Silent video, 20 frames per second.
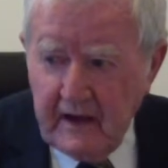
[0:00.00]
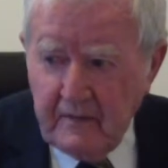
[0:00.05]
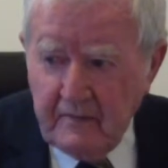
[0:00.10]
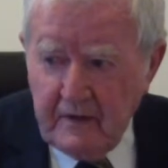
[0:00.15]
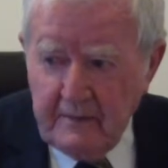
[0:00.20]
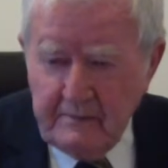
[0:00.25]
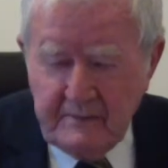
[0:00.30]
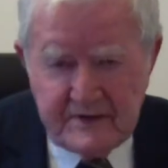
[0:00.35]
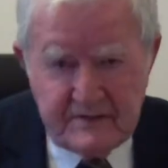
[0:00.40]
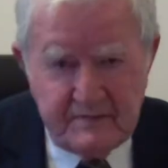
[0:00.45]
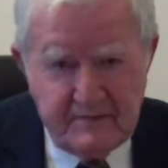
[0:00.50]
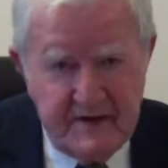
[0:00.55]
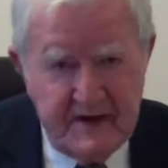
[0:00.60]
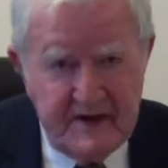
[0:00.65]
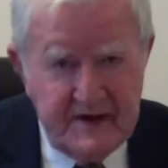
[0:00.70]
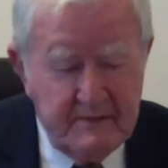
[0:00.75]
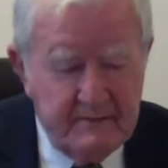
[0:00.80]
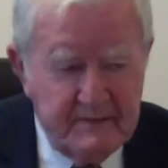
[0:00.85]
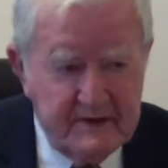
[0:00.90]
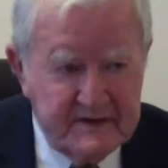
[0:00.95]
women's
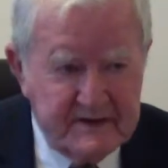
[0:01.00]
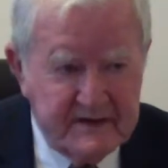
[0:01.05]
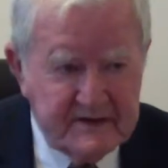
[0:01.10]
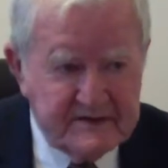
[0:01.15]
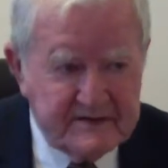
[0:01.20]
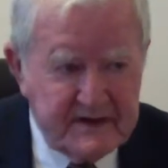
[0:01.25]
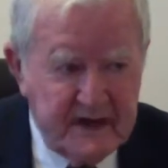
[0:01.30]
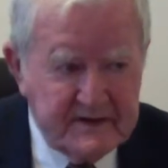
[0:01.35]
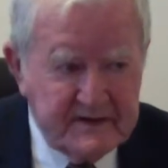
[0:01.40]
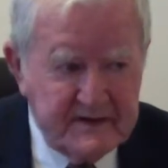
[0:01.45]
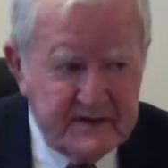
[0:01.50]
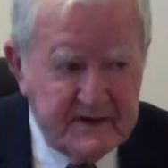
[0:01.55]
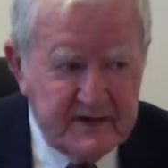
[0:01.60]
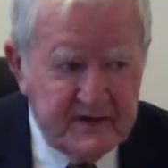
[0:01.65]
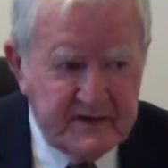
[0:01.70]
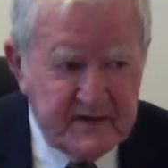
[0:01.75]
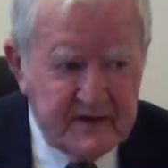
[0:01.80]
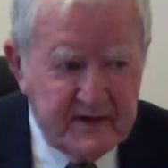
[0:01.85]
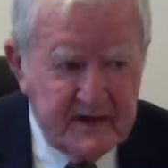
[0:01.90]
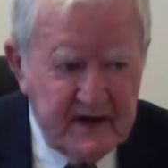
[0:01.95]
freedom and this, that and the
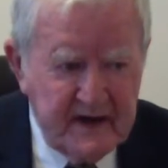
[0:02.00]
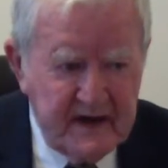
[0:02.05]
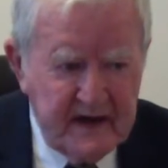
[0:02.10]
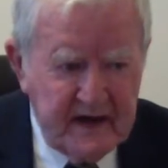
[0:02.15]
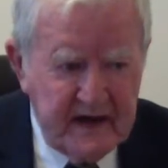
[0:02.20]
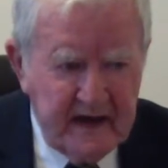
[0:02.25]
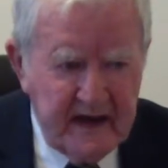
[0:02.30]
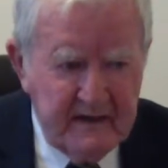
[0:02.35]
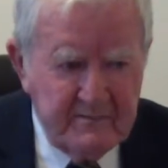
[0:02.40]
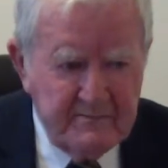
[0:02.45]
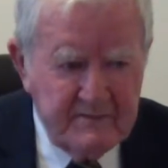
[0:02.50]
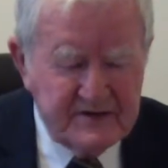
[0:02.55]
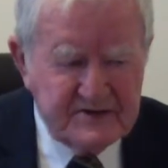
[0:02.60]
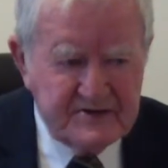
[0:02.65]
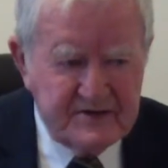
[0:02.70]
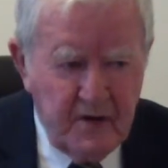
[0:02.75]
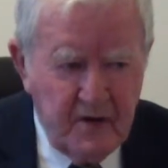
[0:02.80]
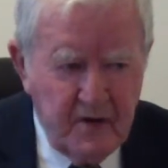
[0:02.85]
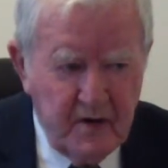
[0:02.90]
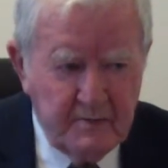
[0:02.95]
other,
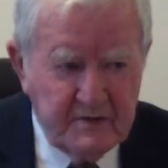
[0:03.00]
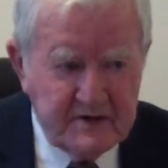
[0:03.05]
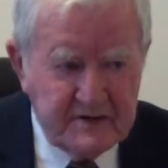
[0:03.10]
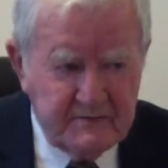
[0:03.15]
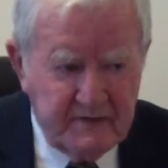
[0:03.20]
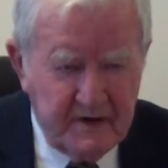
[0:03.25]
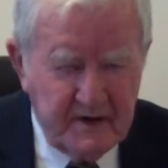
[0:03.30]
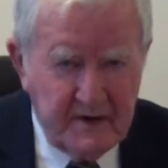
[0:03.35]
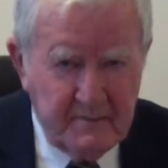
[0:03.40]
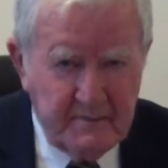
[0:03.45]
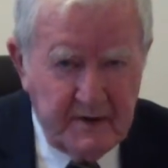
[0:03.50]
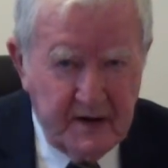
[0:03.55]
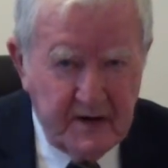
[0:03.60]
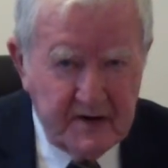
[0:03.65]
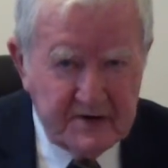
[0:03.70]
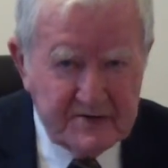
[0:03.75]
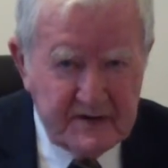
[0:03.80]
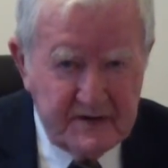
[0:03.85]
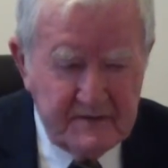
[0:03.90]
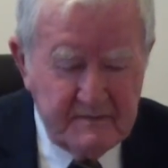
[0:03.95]
misnomers for
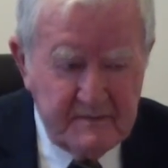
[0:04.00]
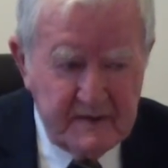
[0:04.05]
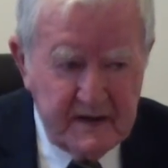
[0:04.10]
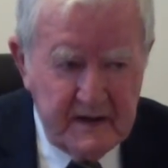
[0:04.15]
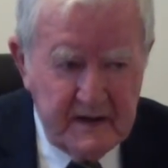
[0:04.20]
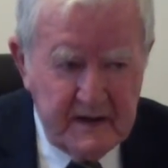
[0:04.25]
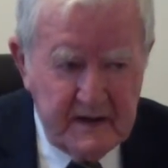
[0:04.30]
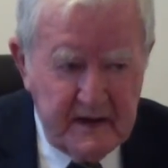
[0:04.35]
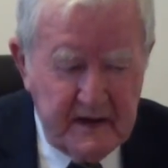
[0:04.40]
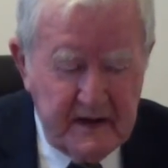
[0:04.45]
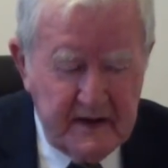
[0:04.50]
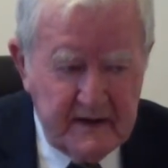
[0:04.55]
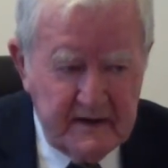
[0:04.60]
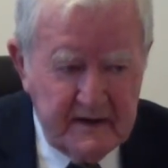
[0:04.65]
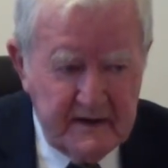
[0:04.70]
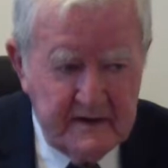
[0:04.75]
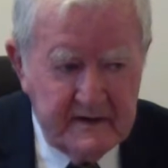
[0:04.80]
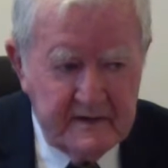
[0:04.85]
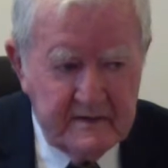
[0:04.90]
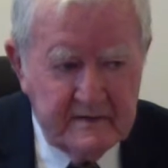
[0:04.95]
abortion.
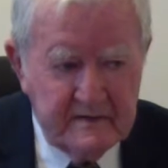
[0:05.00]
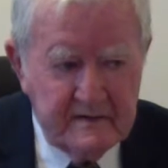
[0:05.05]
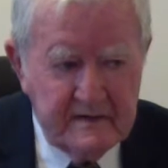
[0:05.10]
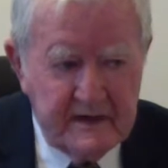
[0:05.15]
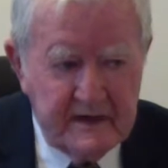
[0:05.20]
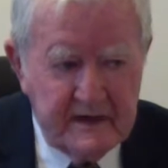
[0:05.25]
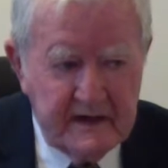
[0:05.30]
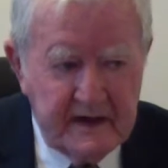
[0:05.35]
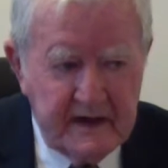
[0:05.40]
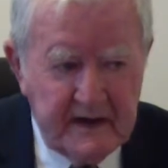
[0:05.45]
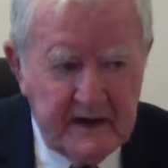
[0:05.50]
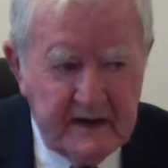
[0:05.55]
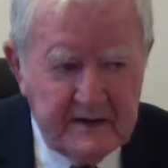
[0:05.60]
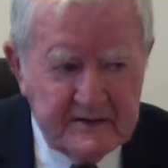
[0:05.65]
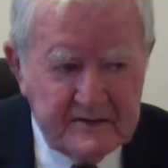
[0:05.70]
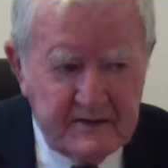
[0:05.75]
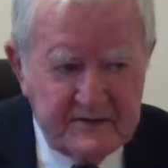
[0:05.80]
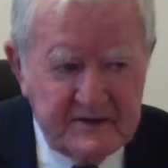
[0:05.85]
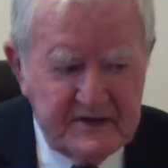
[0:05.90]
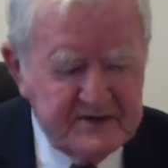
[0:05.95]
Now,
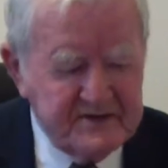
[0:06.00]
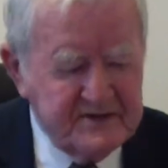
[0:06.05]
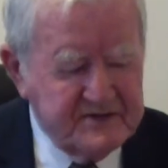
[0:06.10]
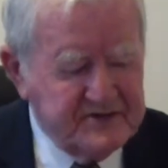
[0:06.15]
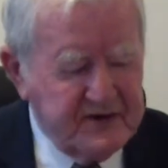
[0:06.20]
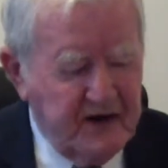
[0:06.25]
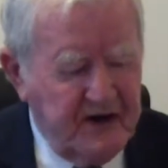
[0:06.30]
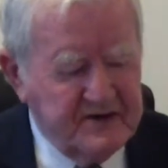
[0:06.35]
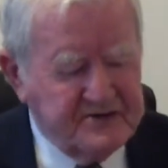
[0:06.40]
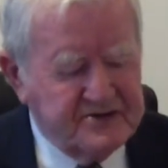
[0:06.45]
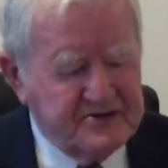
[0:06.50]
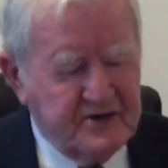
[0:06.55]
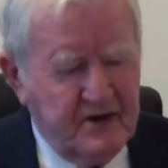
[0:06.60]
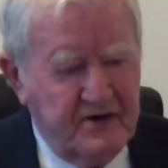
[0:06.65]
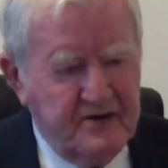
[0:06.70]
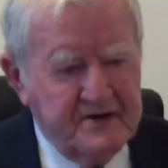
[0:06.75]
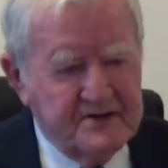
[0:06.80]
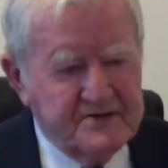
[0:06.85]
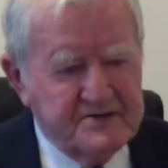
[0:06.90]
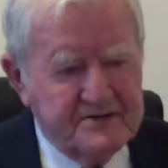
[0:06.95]
so this is George
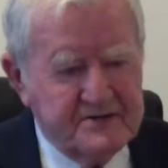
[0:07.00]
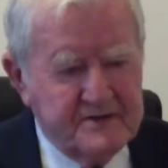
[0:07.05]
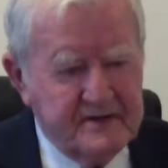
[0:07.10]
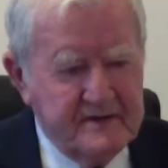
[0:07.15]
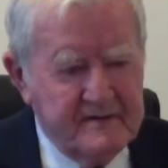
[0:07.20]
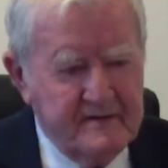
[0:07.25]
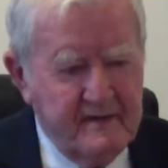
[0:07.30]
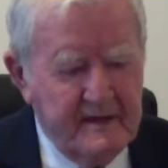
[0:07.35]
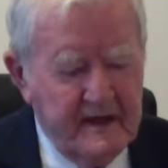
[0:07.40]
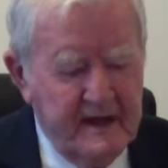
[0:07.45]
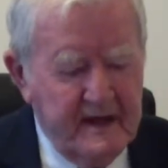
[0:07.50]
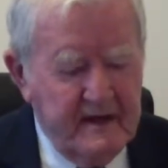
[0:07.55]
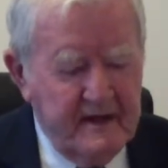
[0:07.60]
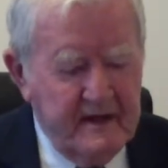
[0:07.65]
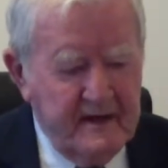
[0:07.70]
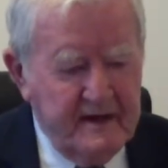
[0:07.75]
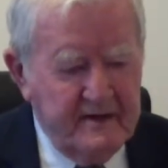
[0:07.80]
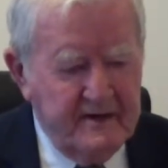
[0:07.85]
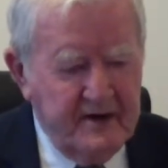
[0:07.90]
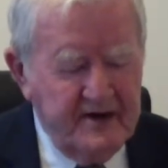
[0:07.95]
Soros.
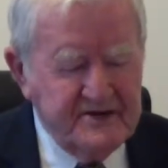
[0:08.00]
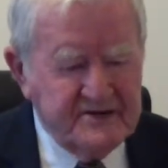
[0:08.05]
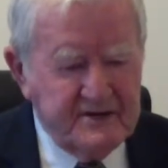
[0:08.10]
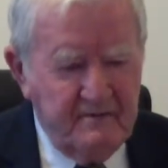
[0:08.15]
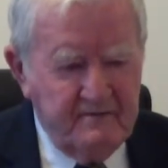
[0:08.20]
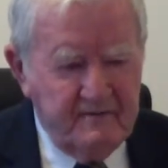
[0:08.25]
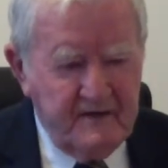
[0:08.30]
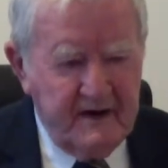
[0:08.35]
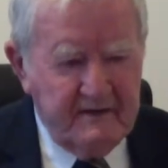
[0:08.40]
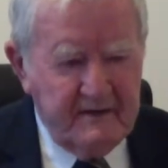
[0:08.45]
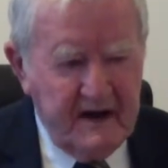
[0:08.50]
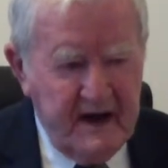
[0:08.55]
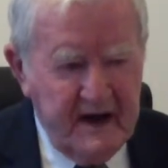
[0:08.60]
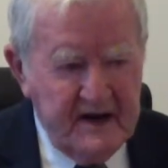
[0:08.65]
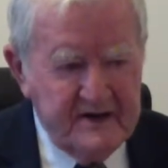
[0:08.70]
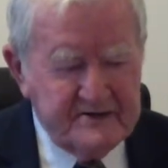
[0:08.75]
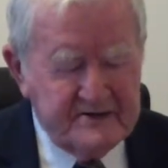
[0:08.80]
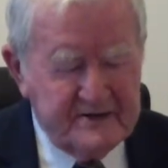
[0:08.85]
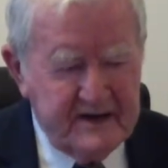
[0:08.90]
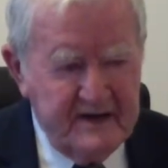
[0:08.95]
Nigel
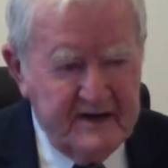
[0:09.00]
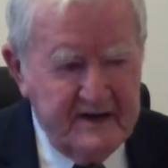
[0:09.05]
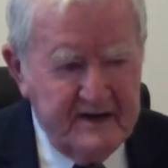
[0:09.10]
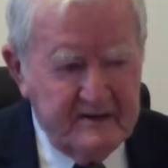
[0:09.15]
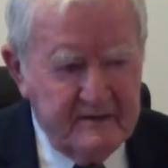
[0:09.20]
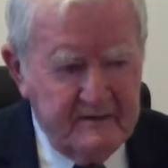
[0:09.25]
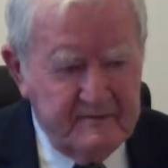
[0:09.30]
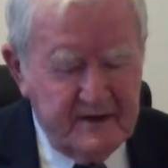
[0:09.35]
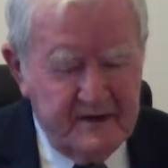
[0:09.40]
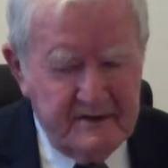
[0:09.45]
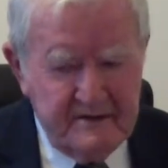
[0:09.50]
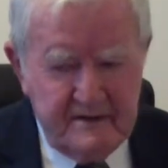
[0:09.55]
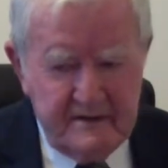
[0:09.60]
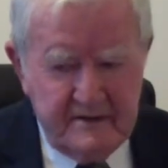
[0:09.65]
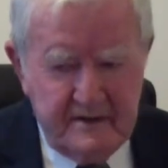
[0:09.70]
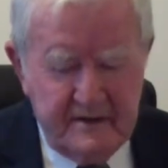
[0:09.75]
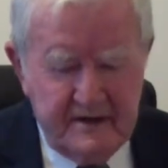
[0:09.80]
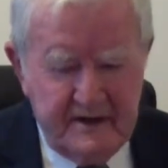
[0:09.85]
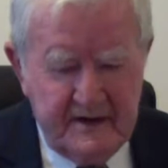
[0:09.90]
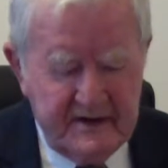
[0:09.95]
Farage, the leader of the
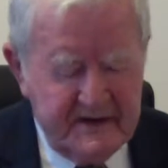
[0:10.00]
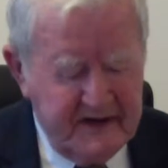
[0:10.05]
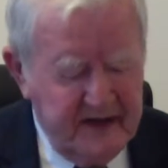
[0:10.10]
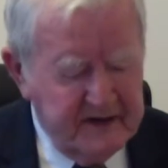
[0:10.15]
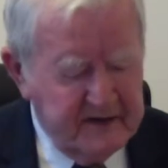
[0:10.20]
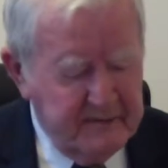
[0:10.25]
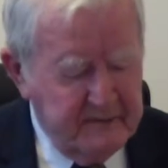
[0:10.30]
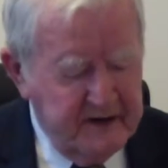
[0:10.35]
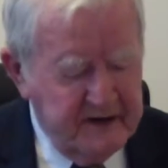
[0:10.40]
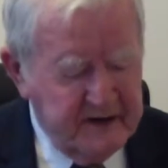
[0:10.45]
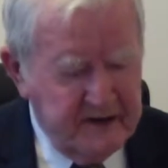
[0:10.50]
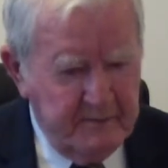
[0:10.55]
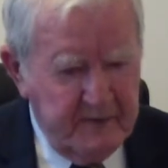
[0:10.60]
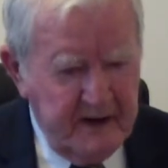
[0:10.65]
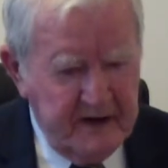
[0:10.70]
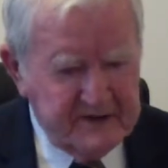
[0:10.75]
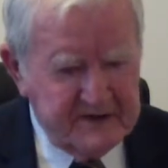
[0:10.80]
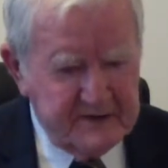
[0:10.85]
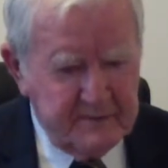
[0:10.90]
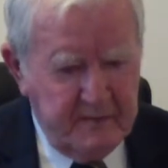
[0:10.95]
United Kingdom
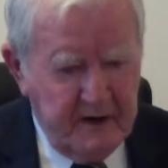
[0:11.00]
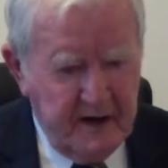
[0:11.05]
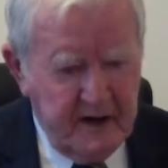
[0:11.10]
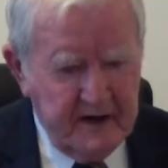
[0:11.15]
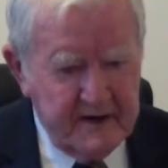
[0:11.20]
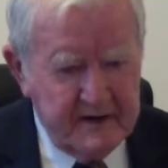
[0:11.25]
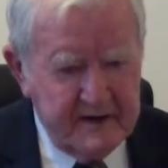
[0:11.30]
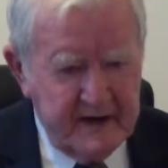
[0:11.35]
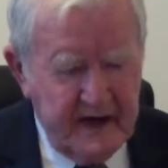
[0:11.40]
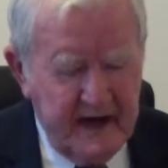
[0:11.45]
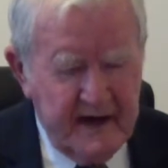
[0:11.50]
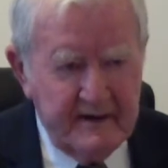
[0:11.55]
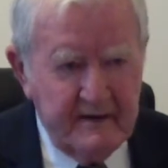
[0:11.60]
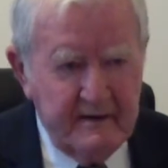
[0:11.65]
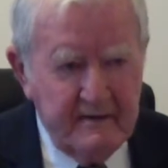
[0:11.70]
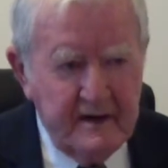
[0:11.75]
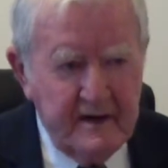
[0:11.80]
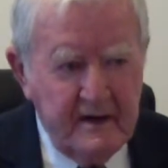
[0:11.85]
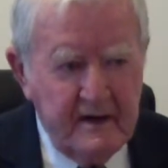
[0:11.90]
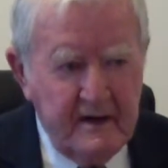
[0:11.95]
Independence Party and
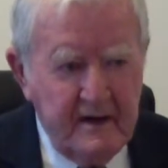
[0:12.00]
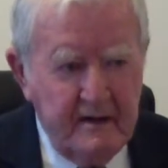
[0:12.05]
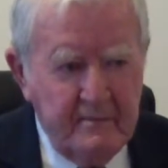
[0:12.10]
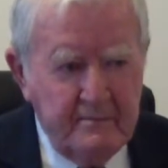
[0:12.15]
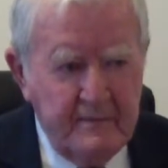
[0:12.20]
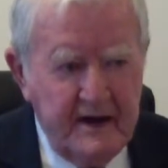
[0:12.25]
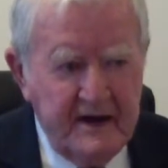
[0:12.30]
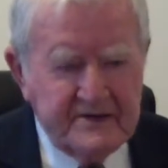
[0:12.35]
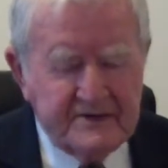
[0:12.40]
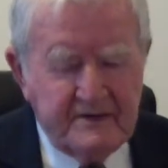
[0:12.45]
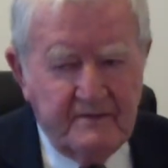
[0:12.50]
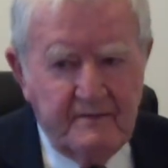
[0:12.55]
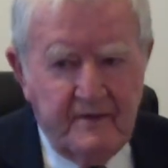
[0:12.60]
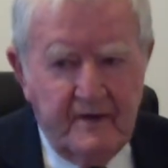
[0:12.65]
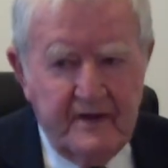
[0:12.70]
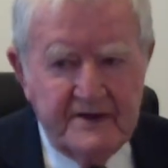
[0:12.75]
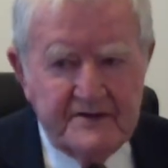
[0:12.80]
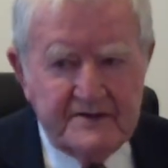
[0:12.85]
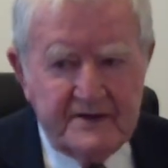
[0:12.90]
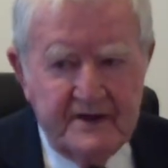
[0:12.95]
a major
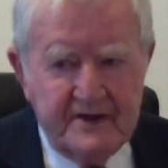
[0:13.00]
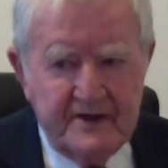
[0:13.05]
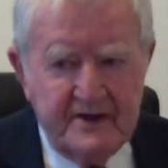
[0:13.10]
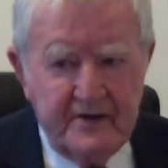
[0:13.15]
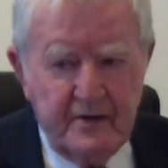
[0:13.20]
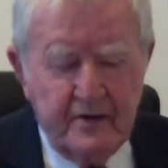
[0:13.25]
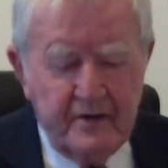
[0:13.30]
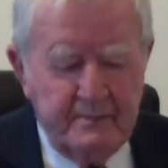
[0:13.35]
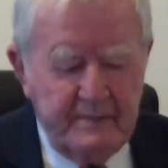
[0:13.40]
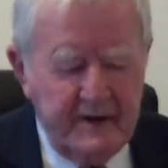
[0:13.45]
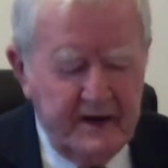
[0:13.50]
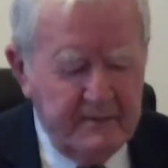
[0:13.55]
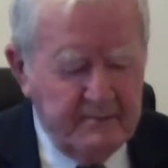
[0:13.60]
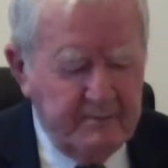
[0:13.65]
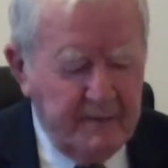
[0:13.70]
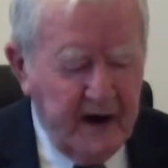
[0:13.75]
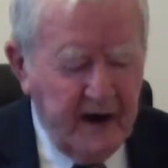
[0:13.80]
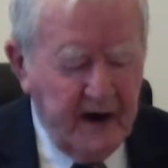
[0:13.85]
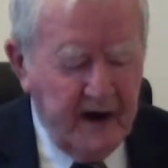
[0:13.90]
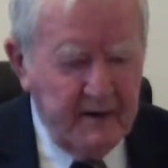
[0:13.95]
voice in the European
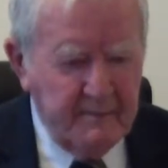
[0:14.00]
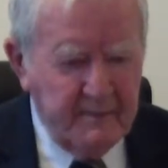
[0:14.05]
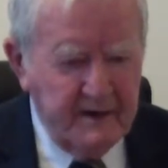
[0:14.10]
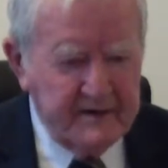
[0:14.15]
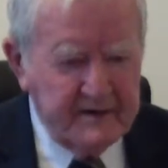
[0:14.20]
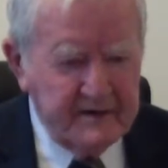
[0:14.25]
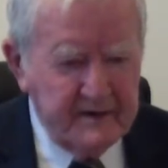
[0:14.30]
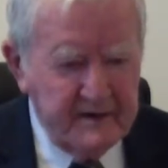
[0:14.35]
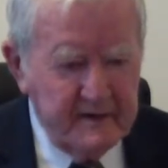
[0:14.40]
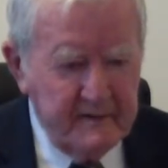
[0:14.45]
Parliament,